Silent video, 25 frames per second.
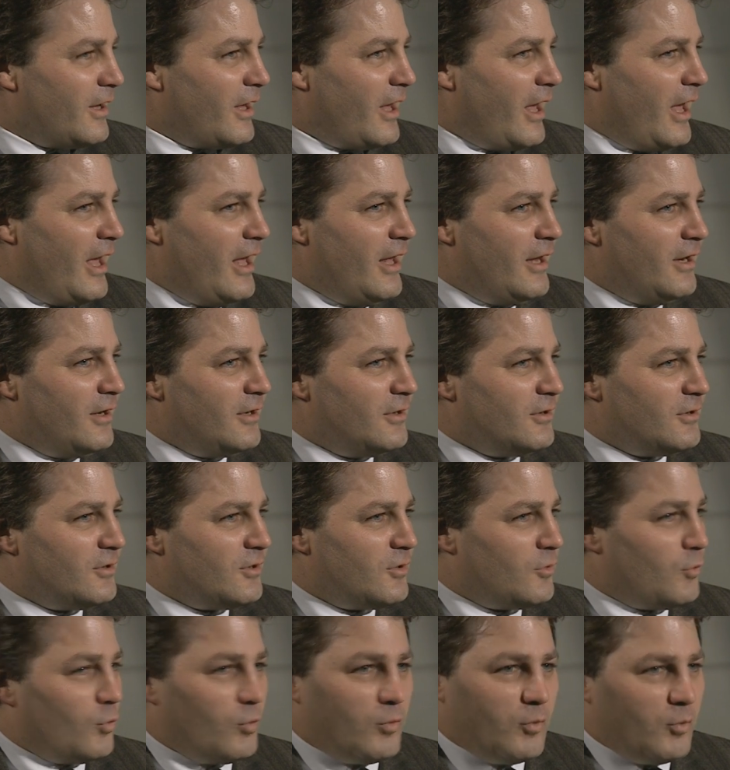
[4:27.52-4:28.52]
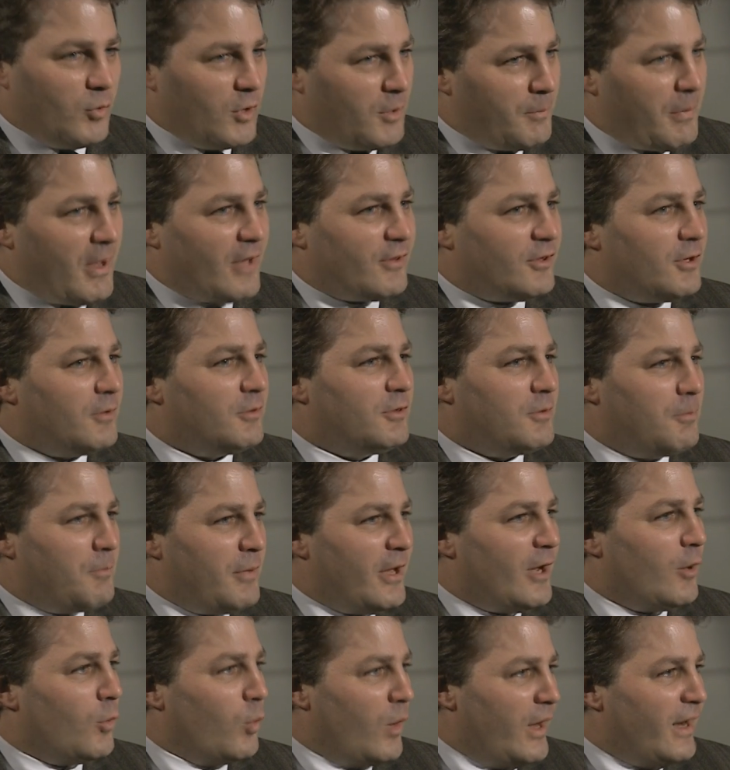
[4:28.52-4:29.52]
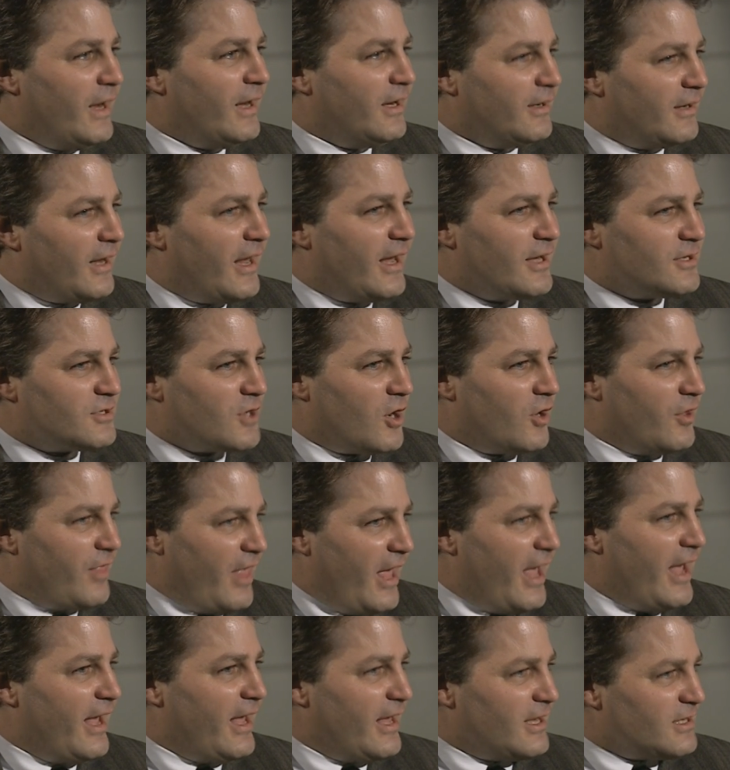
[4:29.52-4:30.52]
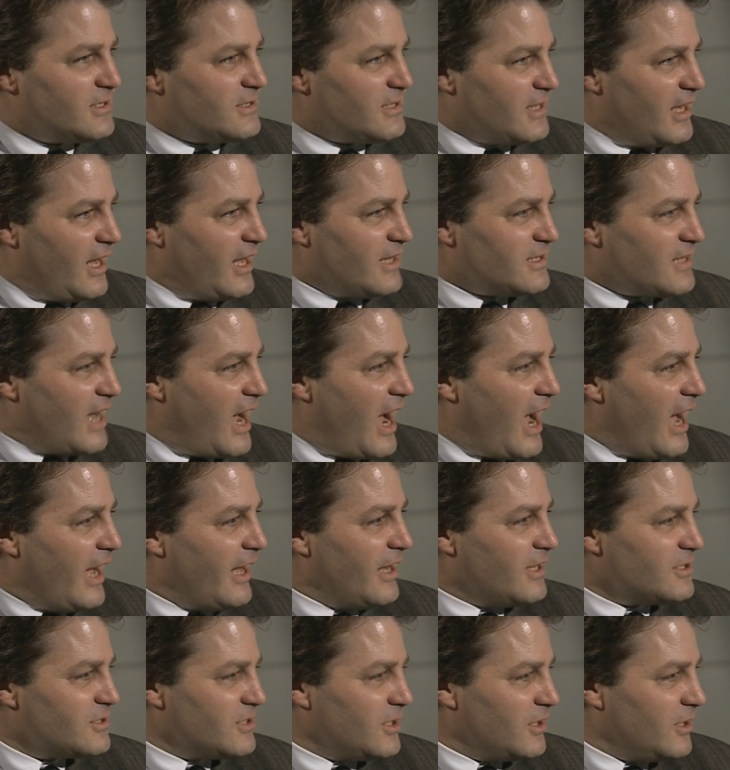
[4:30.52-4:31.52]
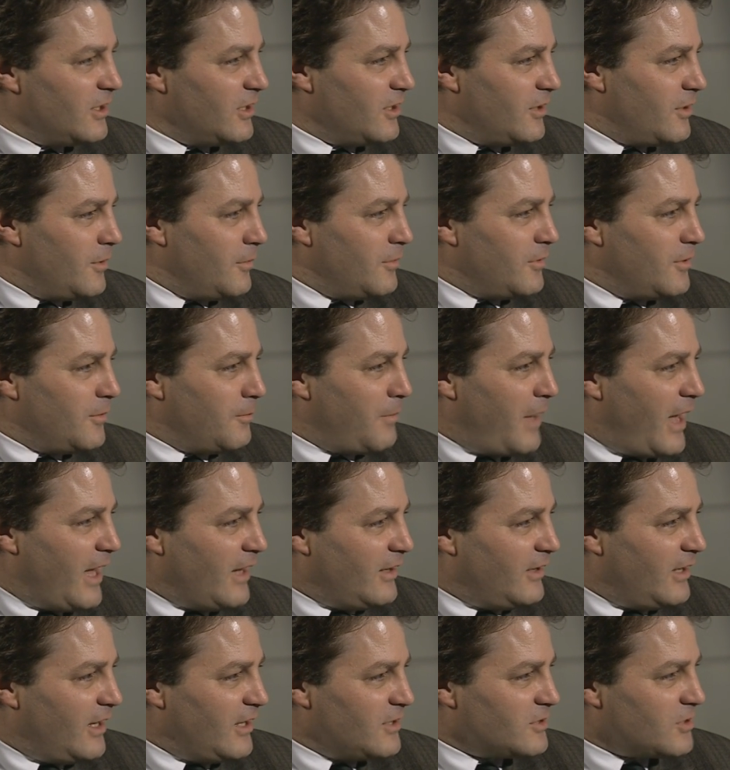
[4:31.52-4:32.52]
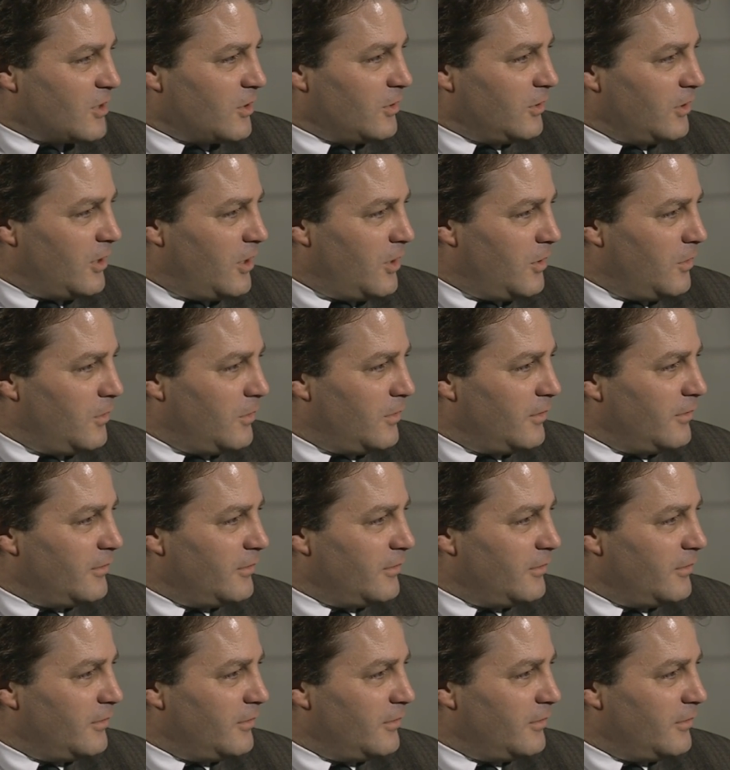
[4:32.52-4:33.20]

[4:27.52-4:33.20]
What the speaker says: And what about the big winning days? Are they as high as the bad days are low?